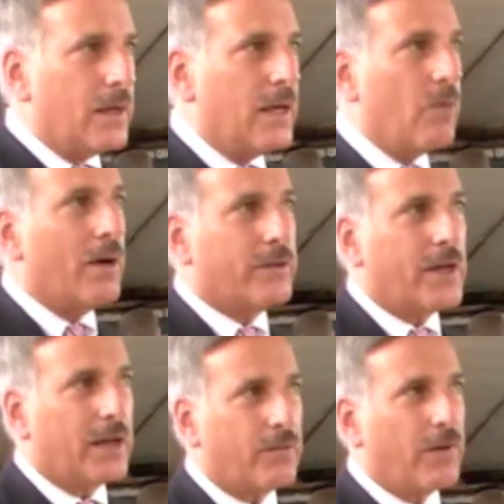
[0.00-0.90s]
he wants
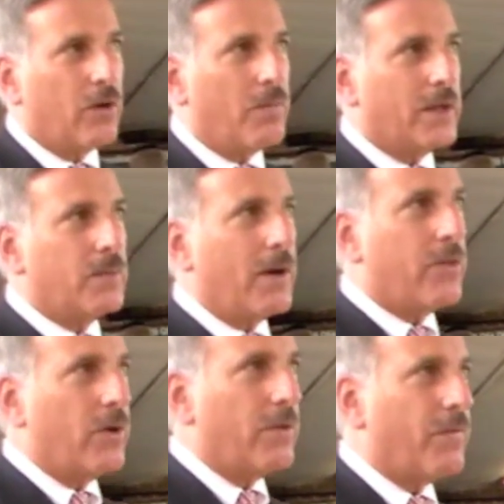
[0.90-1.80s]
to cut the federal budget by
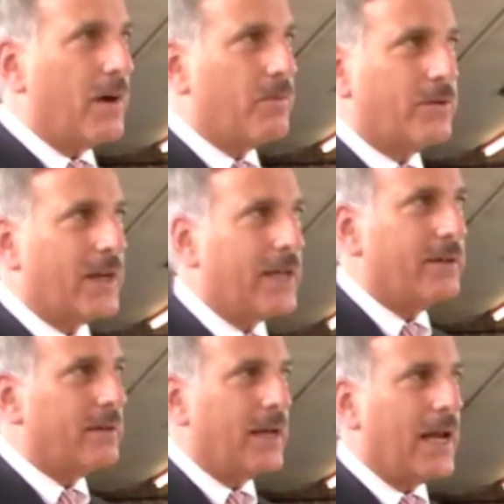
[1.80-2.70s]

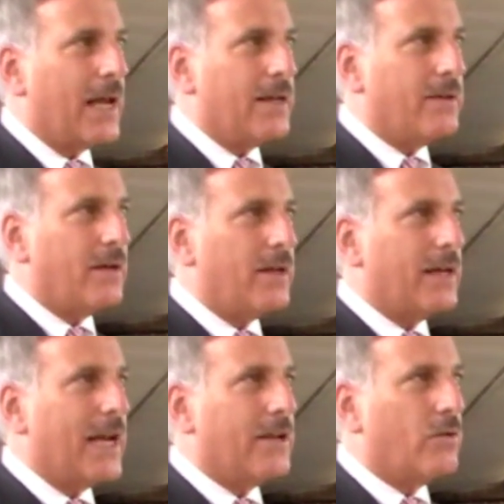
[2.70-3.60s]
35%, and
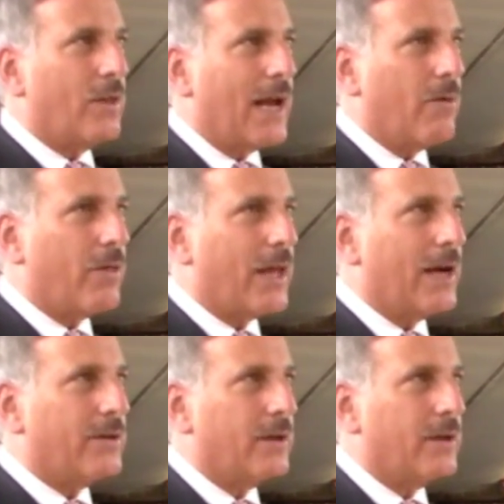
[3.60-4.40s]
you can't do that without